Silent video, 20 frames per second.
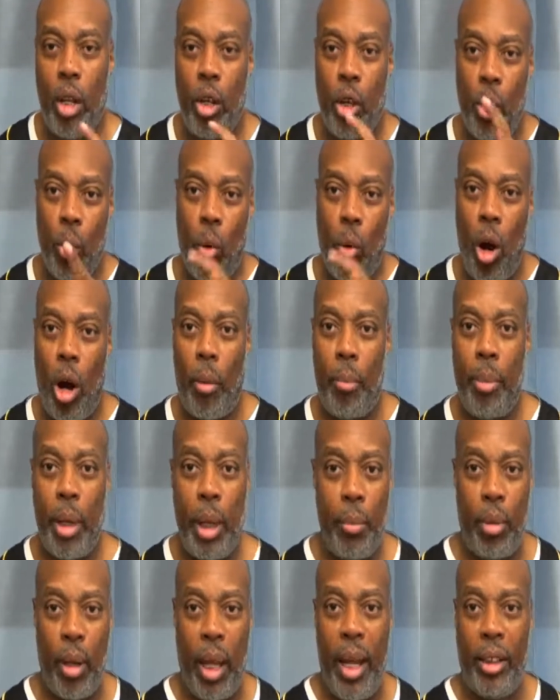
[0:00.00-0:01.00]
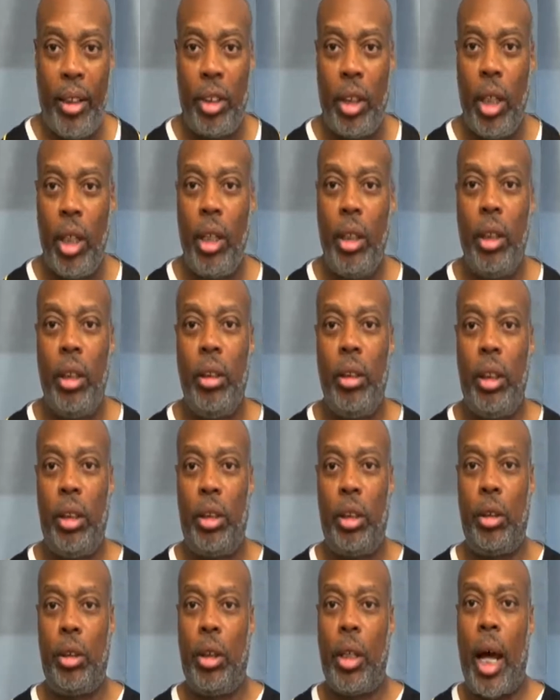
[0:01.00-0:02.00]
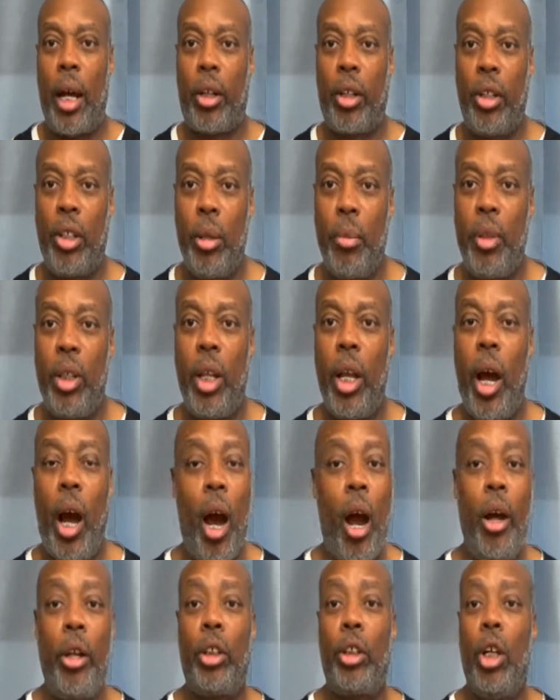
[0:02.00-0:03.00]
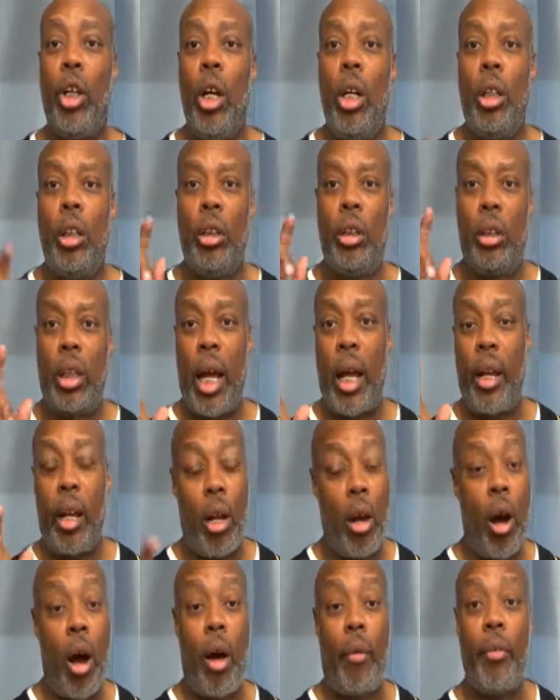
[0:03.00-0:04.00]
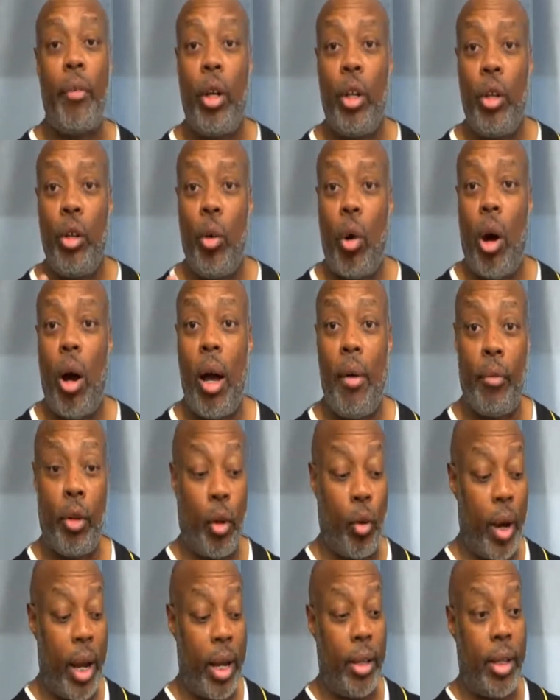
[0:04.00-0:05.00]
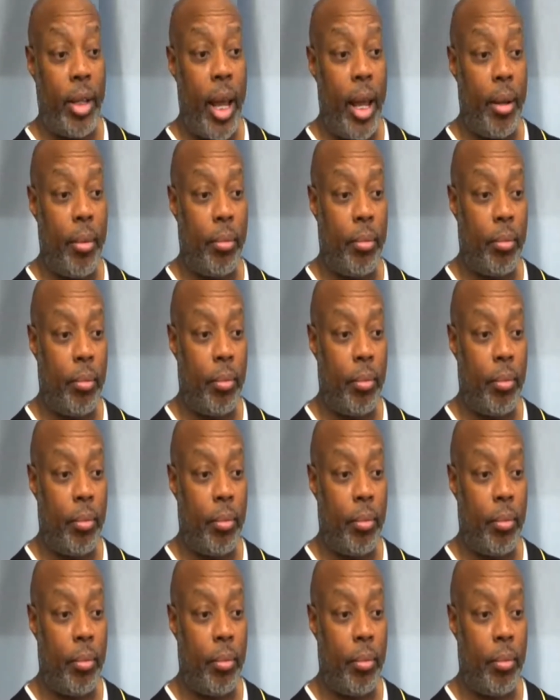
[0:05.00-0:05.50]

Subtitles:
You all be blessed. This is Dr. Timothy Hart signing off. You all have a great day.